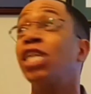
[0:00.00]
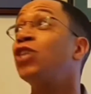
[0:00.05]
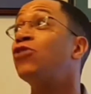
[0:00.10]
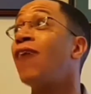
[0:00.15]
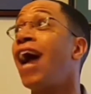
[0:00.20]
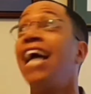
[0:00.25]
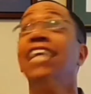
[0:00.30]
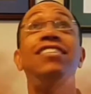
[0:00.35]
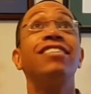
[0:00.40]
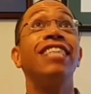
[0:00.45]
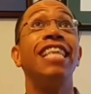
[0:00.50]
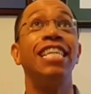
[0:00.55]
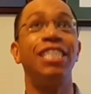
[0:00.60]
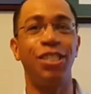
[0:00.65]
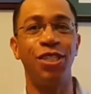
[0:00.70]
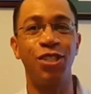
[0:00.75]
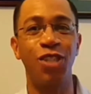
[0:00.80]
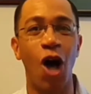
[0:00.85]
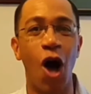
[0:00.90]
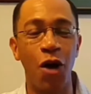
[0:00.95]

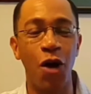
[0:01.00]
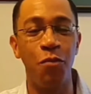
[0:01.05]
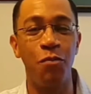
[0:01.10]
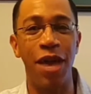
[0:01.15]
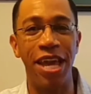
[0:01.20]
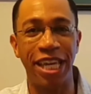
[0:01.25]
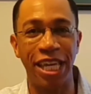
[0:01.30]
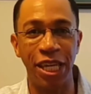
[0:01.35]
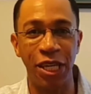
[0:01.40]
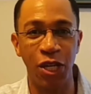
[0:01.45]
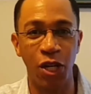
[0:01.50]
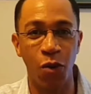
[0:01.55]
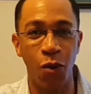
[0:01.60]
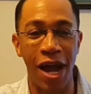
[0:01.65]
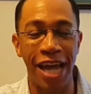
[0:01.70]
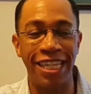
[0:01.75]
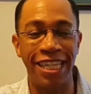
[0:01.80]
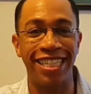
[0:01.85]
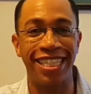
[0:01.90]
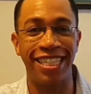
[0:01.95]
Congratulations on making
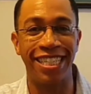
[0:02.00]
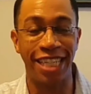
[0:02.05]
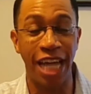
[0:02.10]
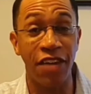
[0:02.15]
your way to the